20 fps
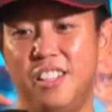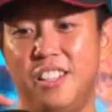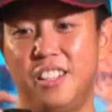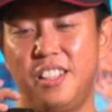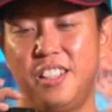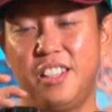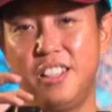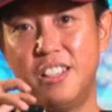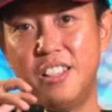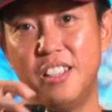
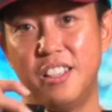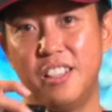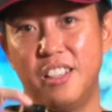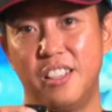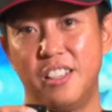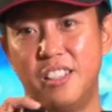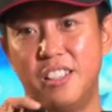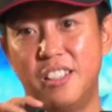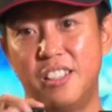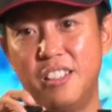This is
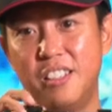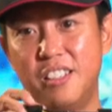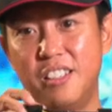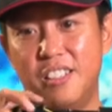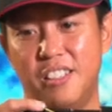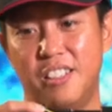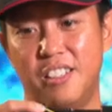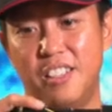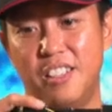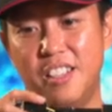where
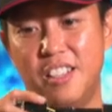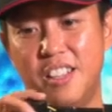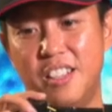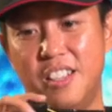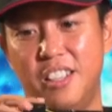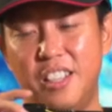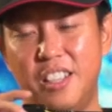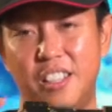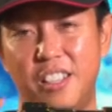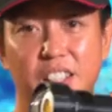
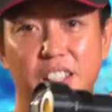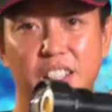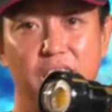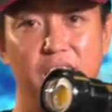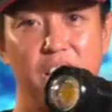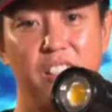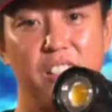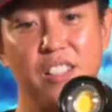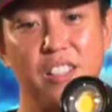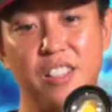
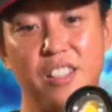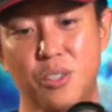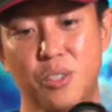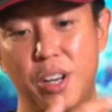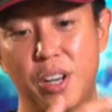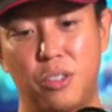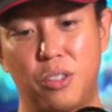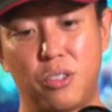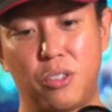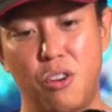
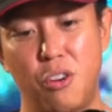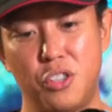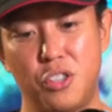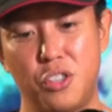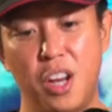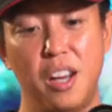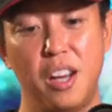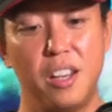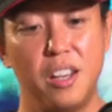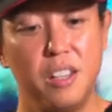the
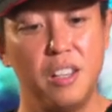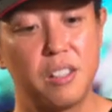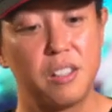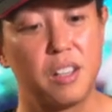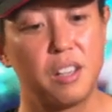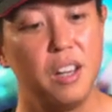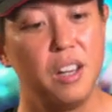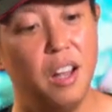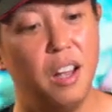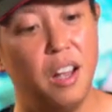torch head
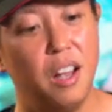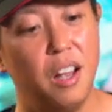is.